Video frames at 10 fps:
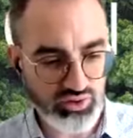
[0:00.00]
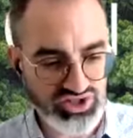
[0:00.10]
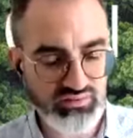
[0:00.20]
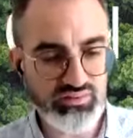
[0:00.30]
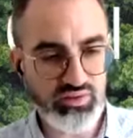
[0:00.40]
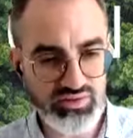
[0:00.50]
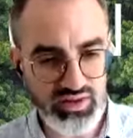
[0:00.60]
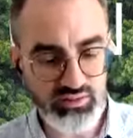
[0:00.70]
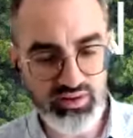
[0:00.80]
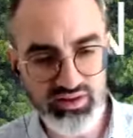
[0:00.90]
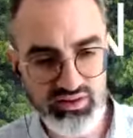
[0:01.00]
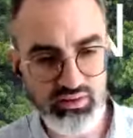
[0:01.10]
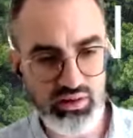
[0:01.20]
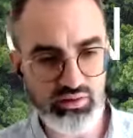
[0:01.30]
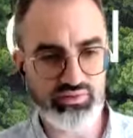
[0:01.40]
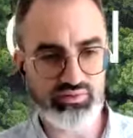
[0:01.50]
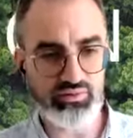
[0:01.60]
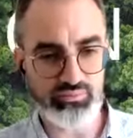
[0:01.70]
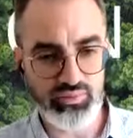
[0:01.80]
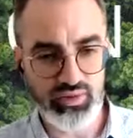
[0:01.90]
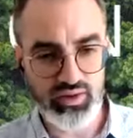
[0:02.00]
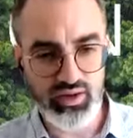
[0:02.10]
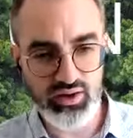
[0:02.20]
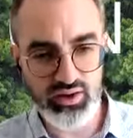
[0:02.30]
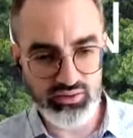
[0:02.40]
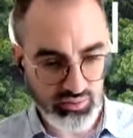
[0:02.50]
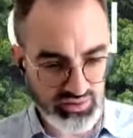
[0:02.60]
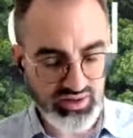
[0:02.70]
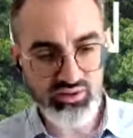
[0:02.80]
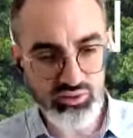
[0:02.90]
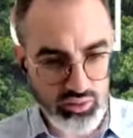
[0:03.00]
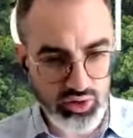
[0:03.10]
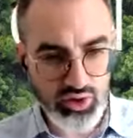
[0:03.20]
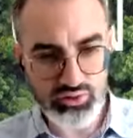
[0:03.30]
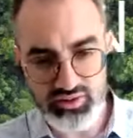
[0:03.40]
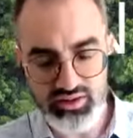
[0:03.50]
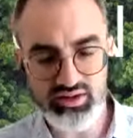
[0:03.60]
a chief sustainability officer uh, so it tells you a lot. Huh?